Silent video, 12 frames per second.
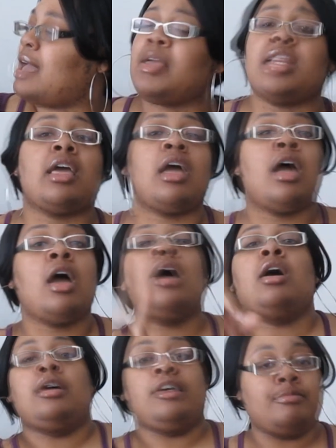damn it.
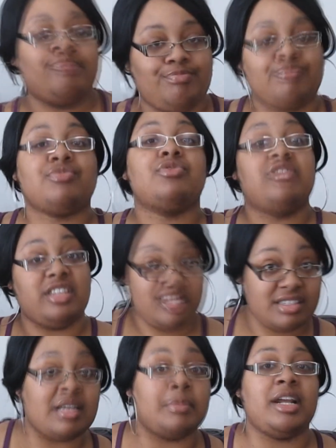
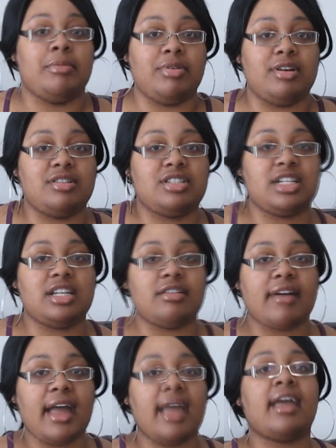This is some of that bullshit,
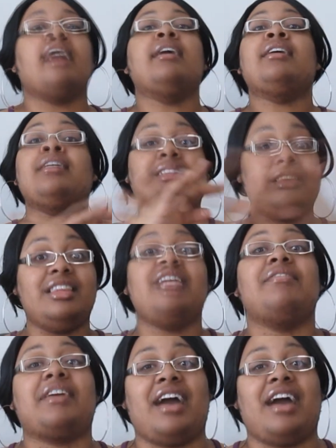okay? Leave a